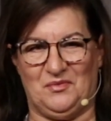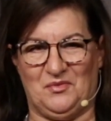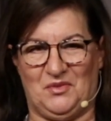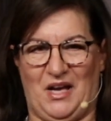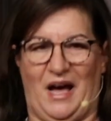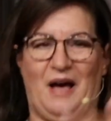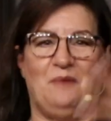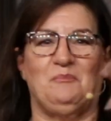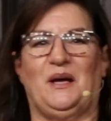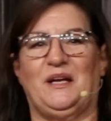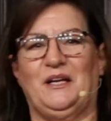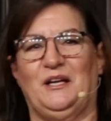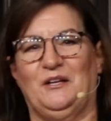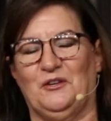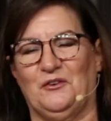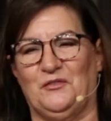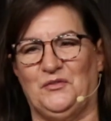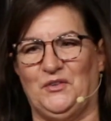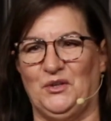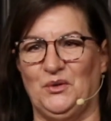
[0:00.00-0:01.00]
got my
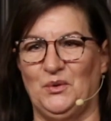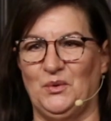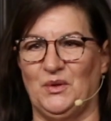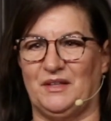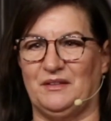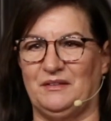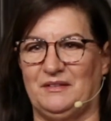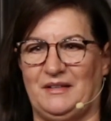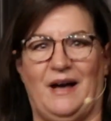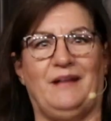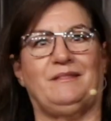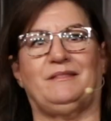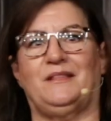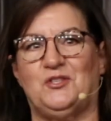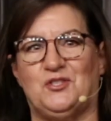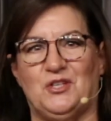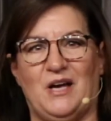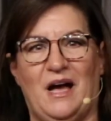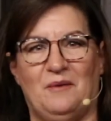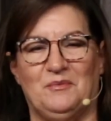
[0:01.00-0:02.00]
interview and got the
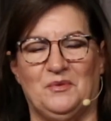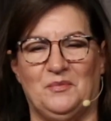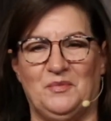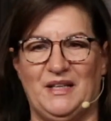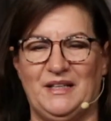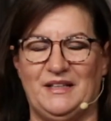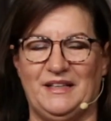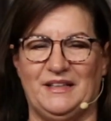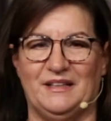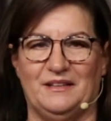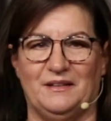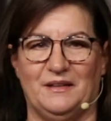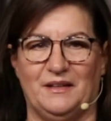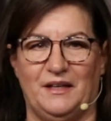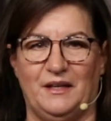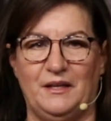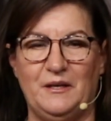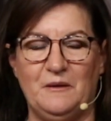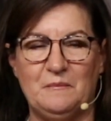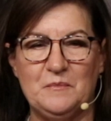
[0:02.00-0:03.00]
job
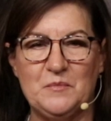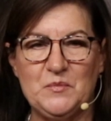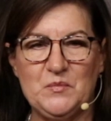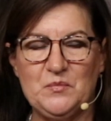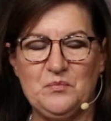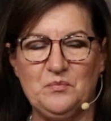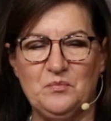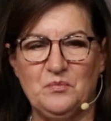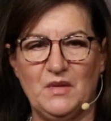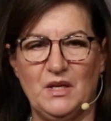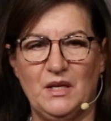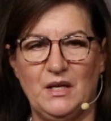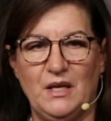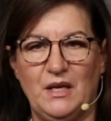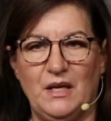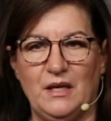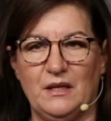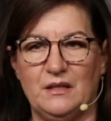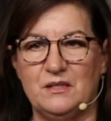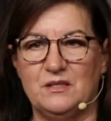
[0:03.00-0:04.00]
immediately.
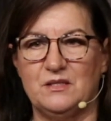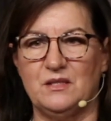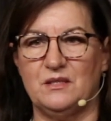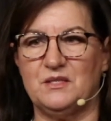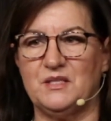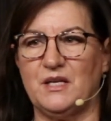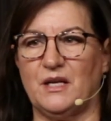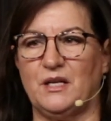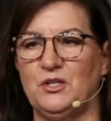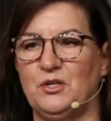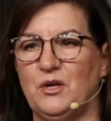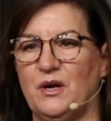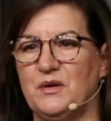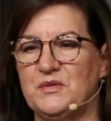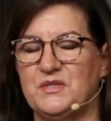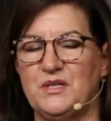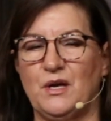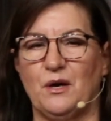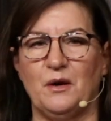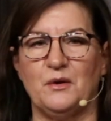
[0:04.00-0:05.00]
And the second year I
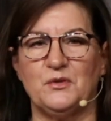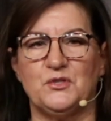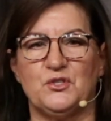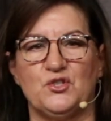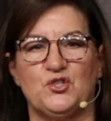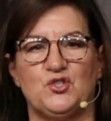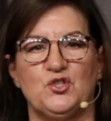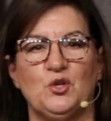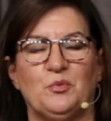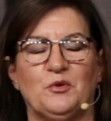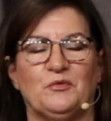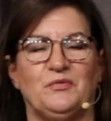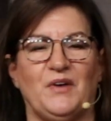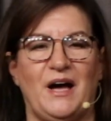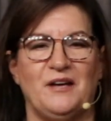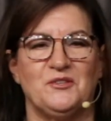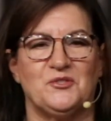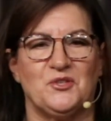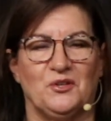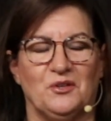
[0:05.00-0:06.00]
was there, I was the
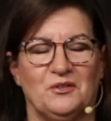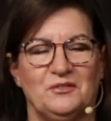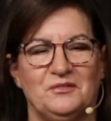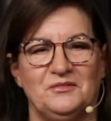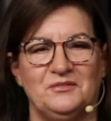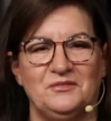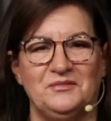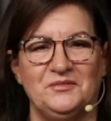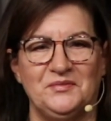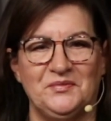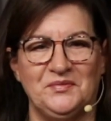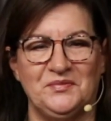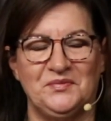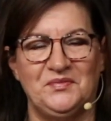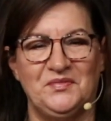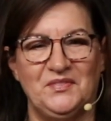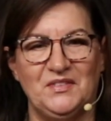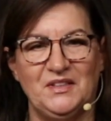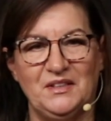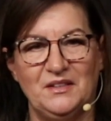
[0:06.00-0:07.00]
supervisor
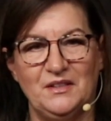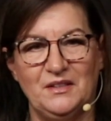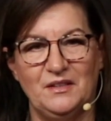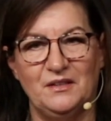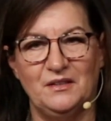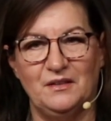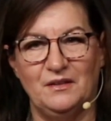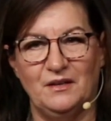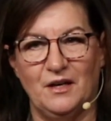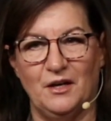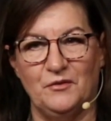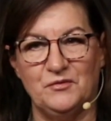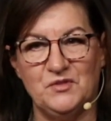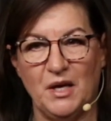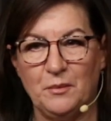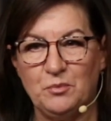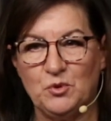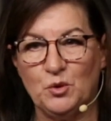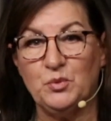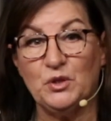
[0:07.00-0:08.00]
of
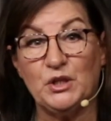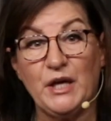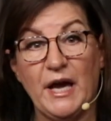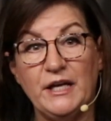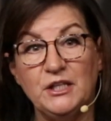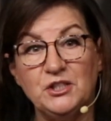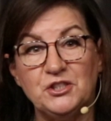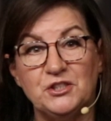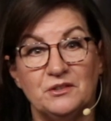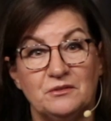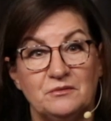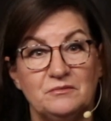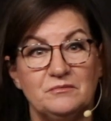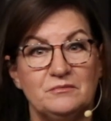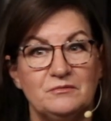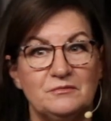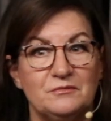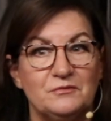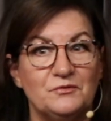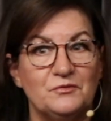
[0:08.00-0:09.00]
tape duplication
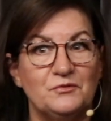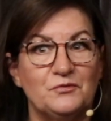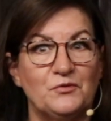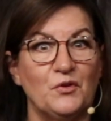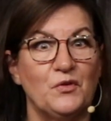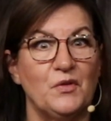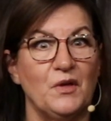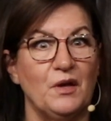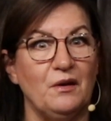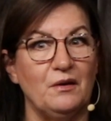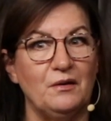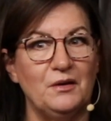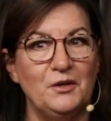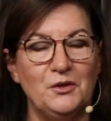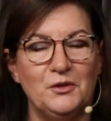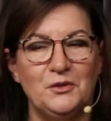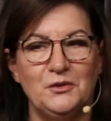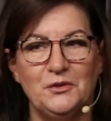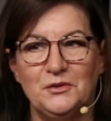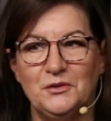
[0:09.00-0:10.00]
for the
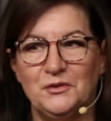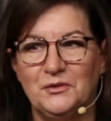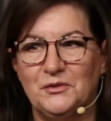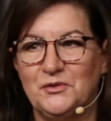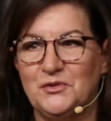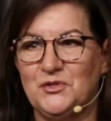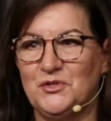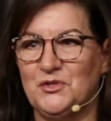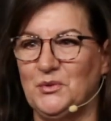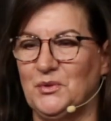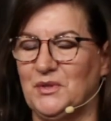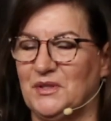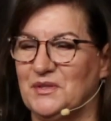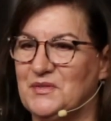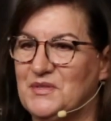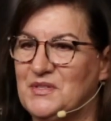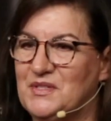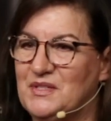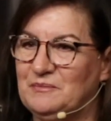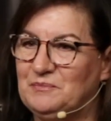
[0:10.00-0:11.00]
students.